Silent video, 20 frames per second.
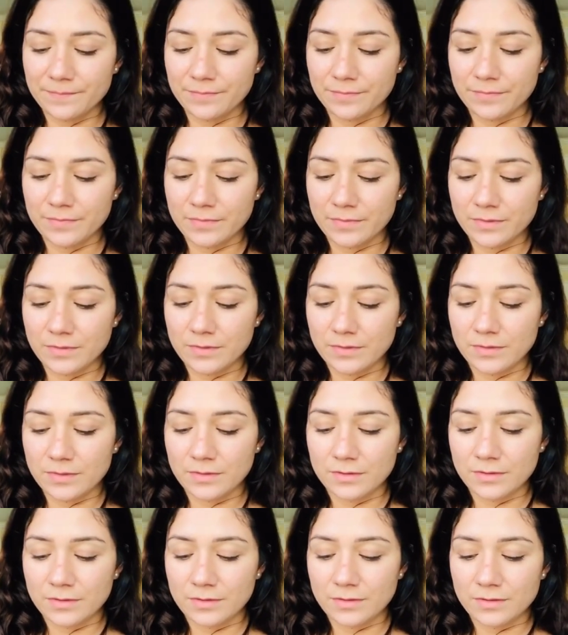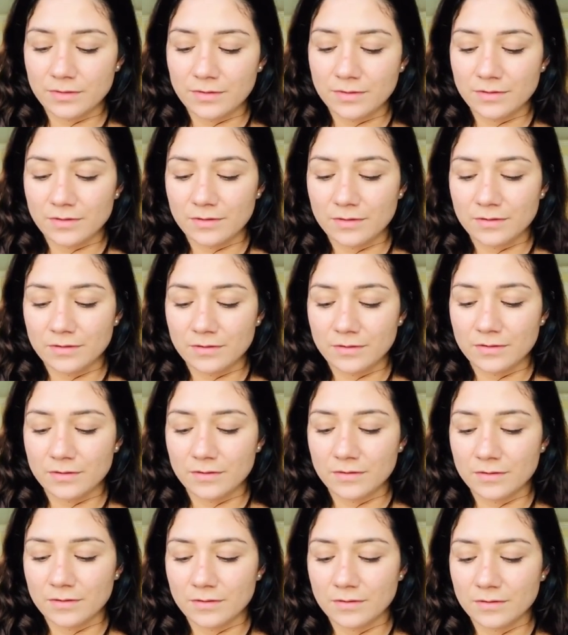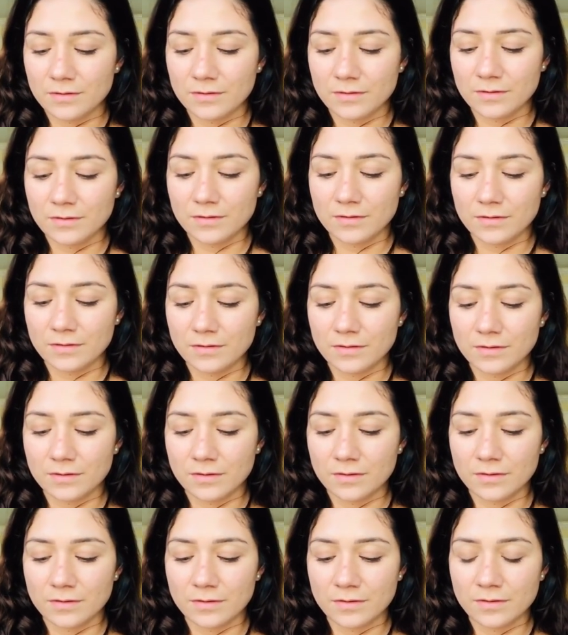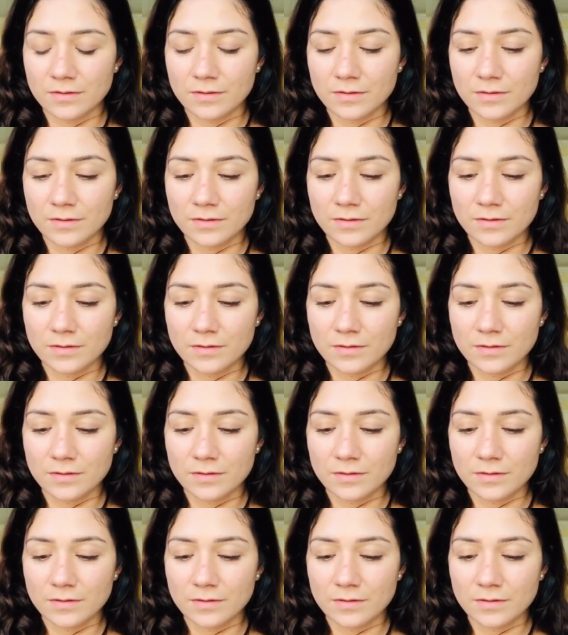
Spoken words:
Nobody speaks.